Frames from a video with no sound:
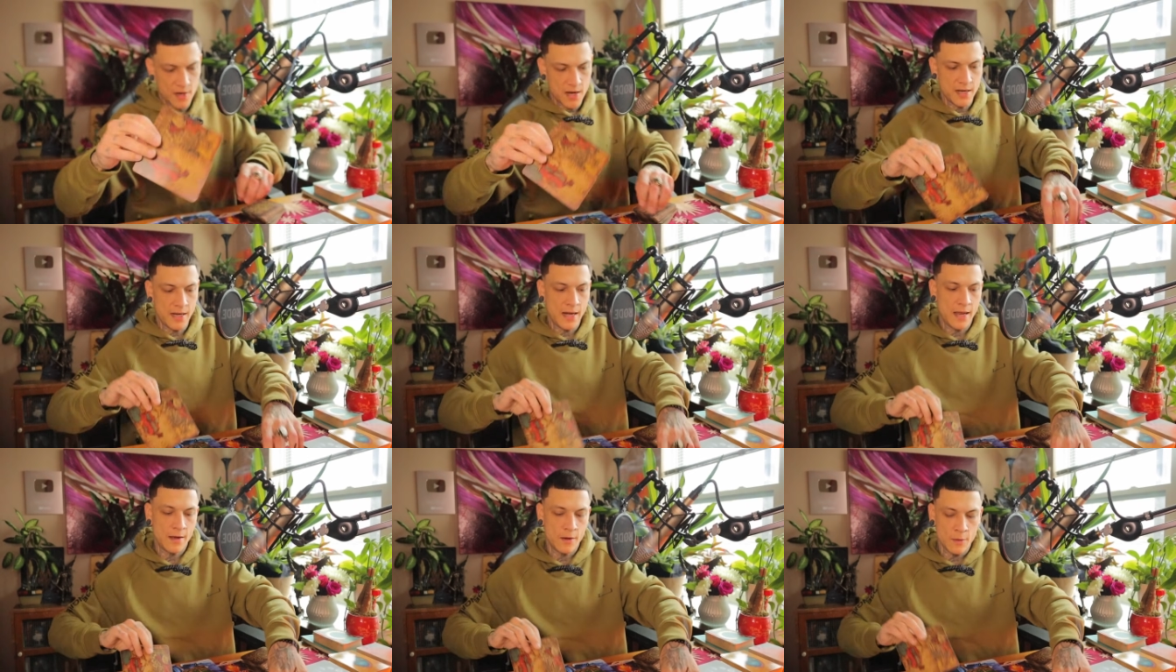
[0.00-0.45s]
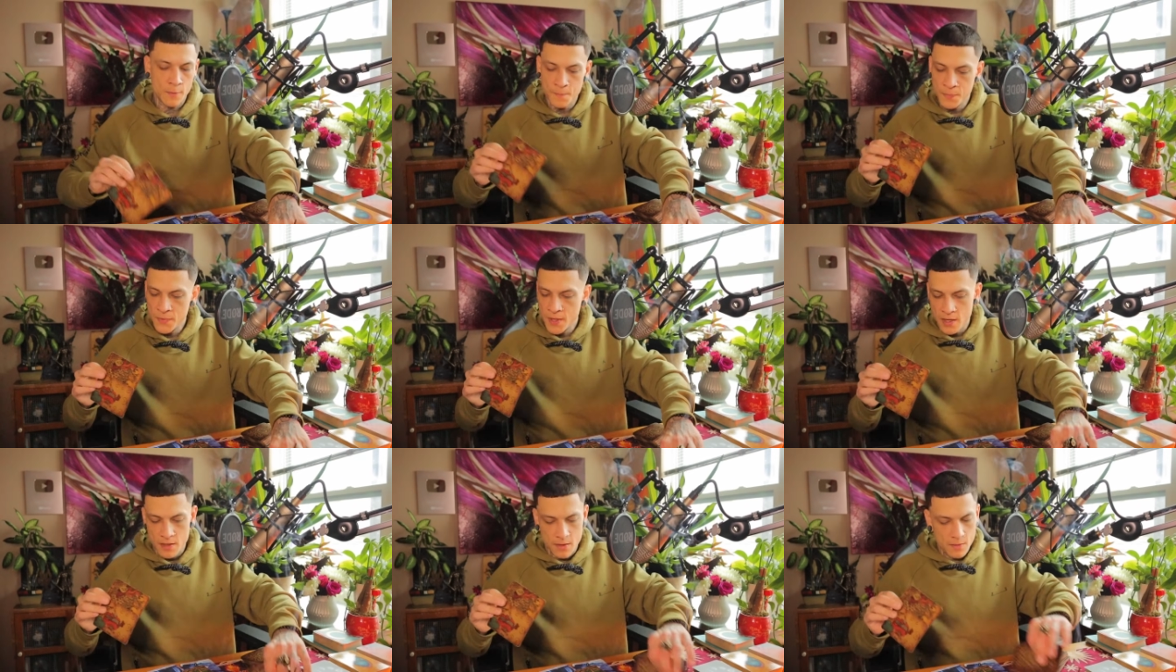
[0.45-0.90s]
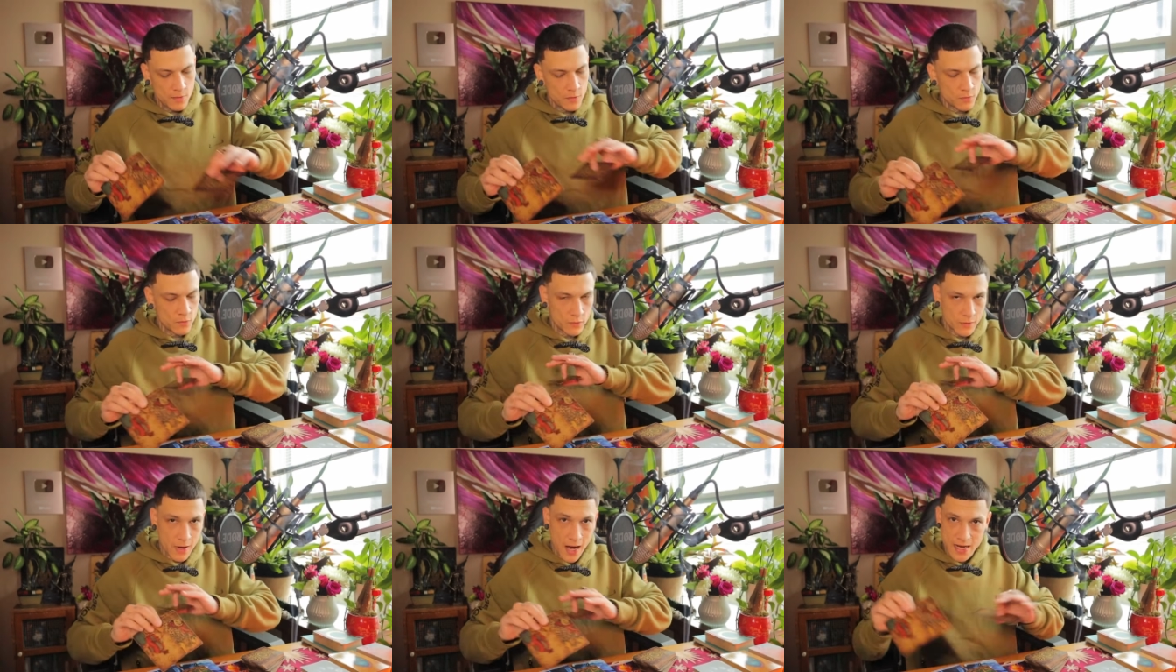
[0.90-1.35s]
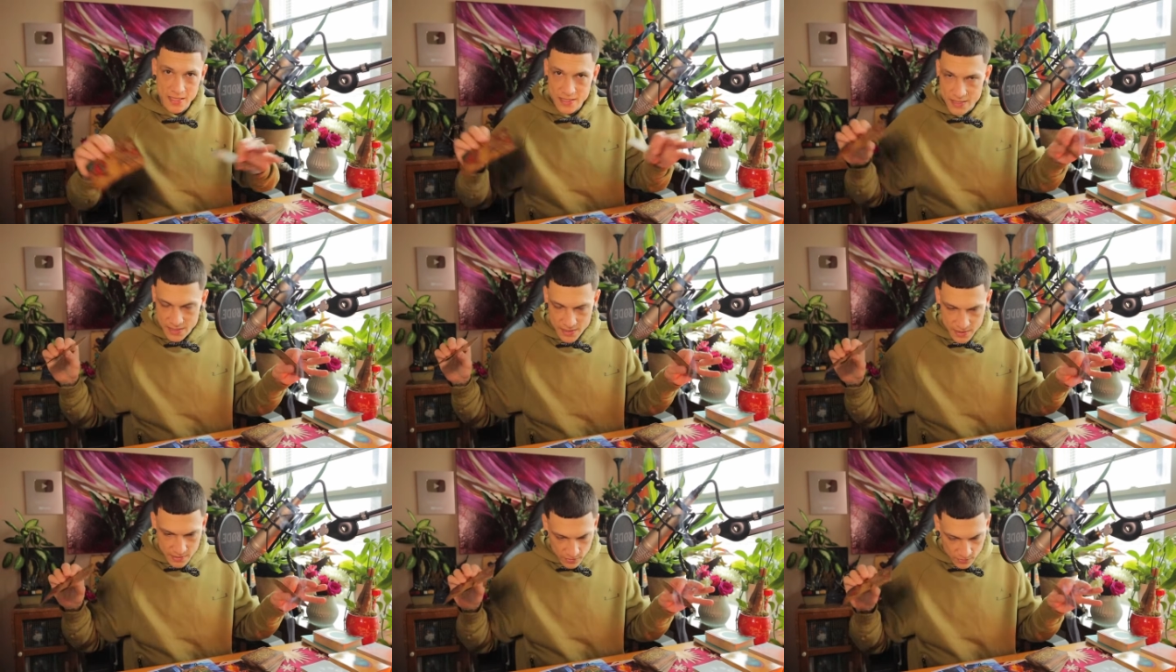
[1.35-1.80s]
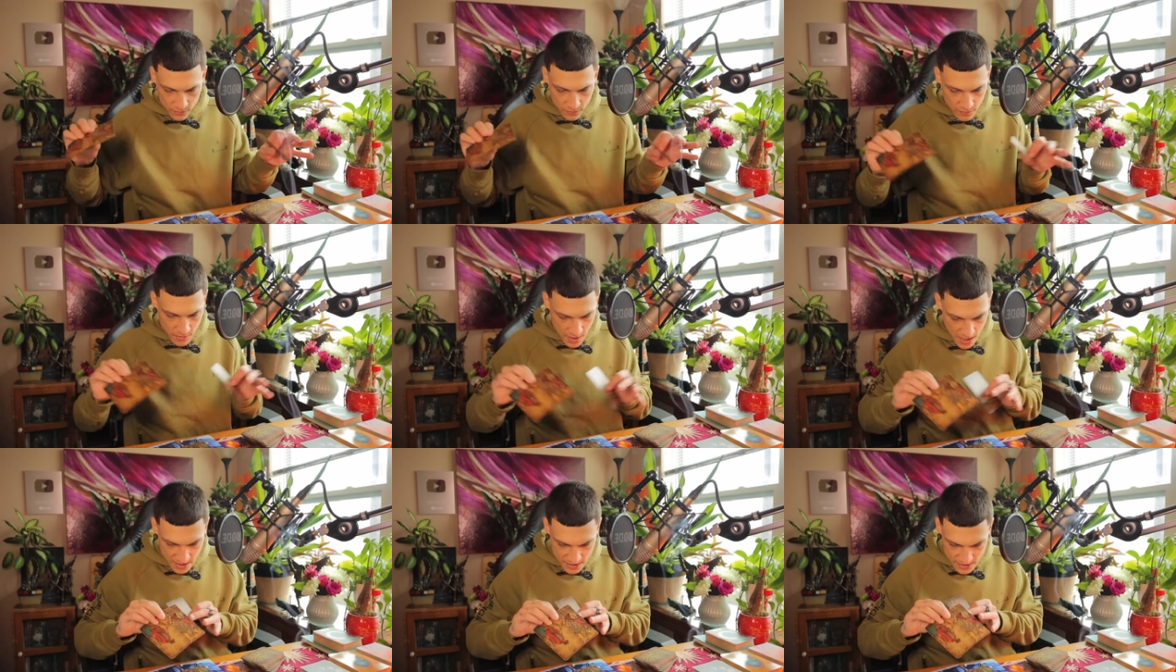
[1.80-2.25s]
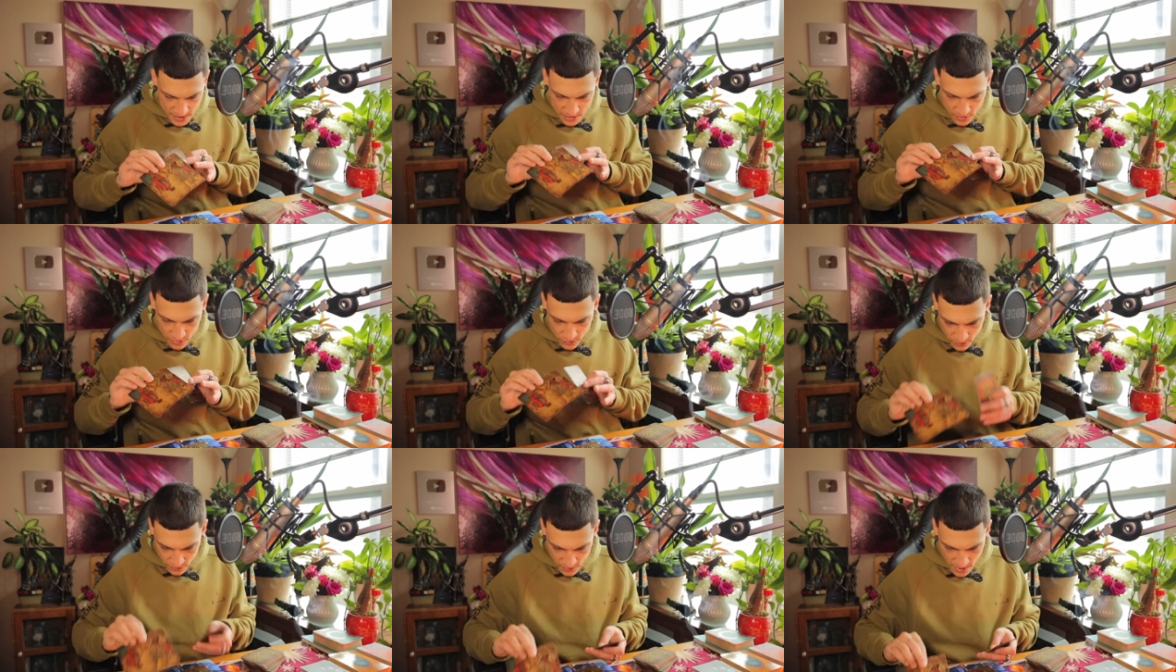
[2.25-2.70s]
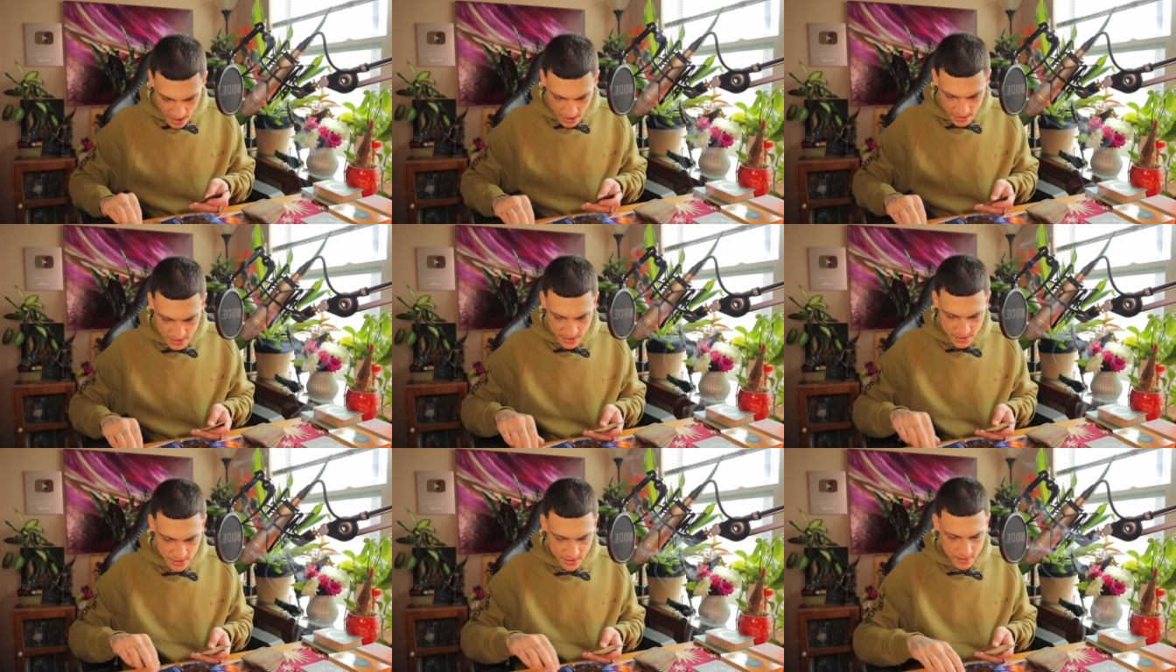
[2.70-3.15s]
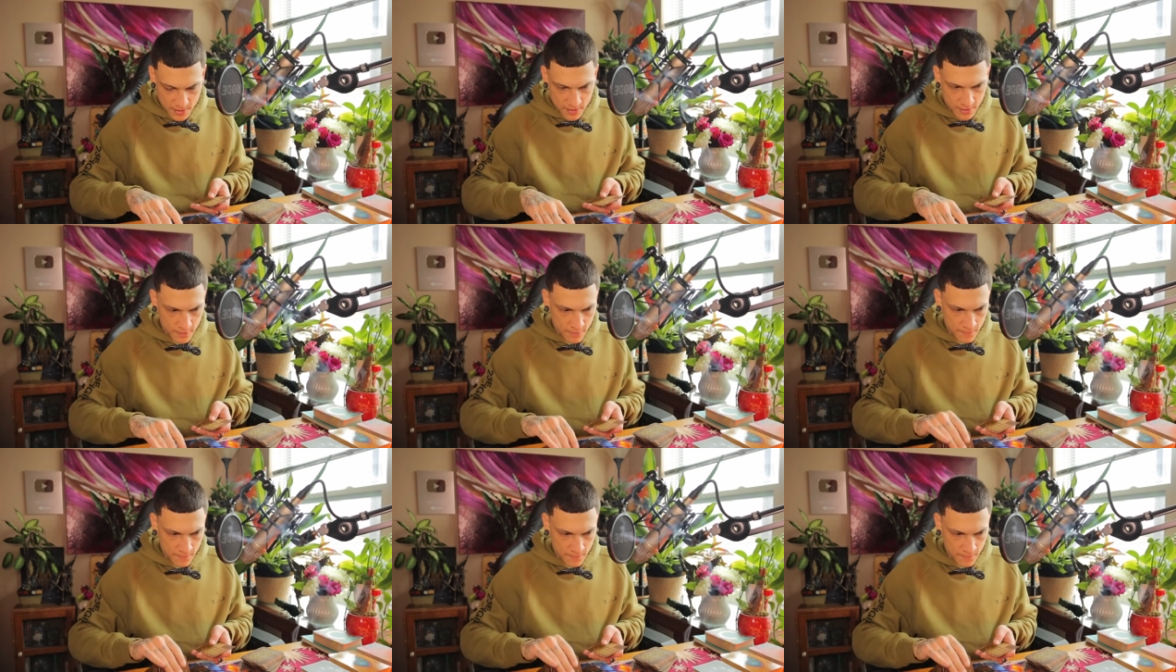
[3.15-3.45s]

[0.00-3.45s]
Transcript: right now. Rest, rest, rest.